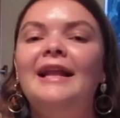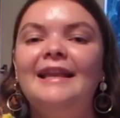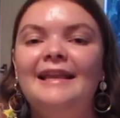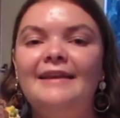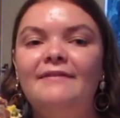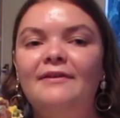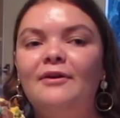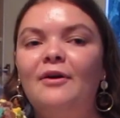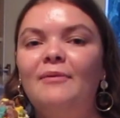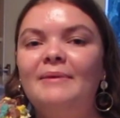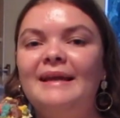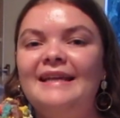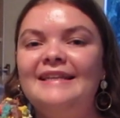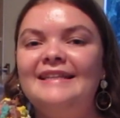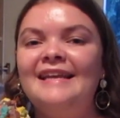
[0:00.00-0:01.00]
Leave a
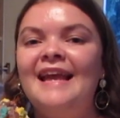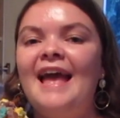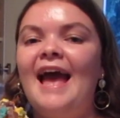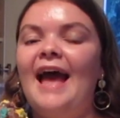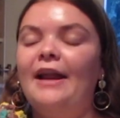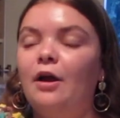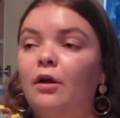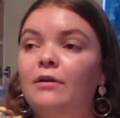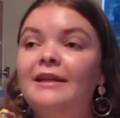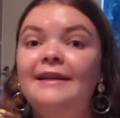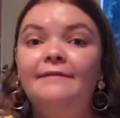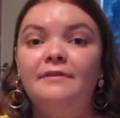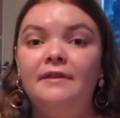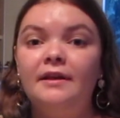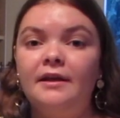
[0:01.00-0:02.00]
comment and I'll
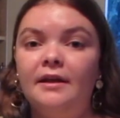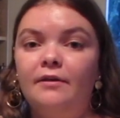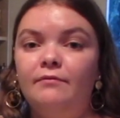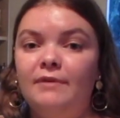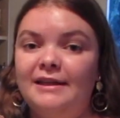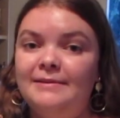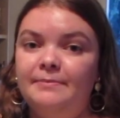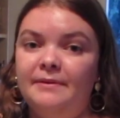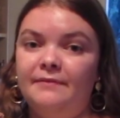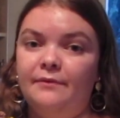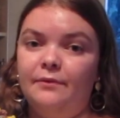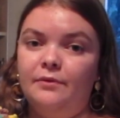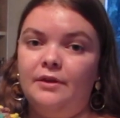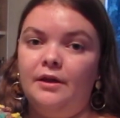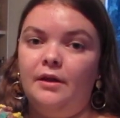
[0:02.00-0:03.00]
leave the recipe
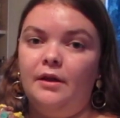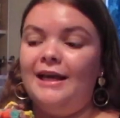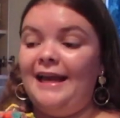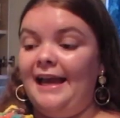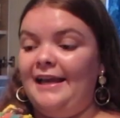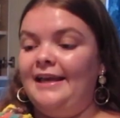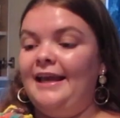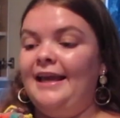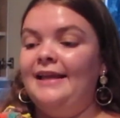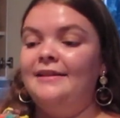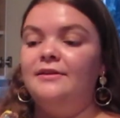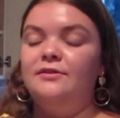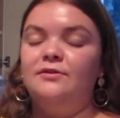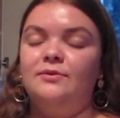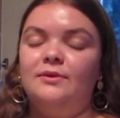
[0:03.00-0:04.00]
for the cake in
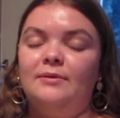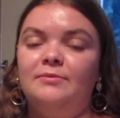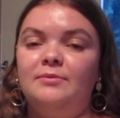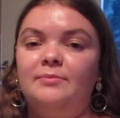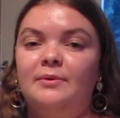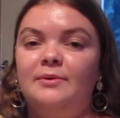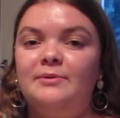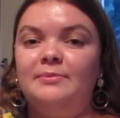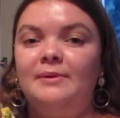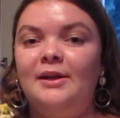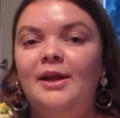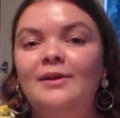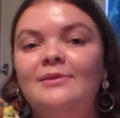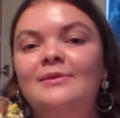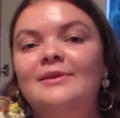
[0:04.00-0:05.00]
the description box
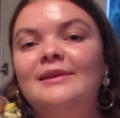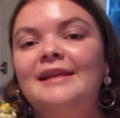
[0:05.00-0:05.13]
below.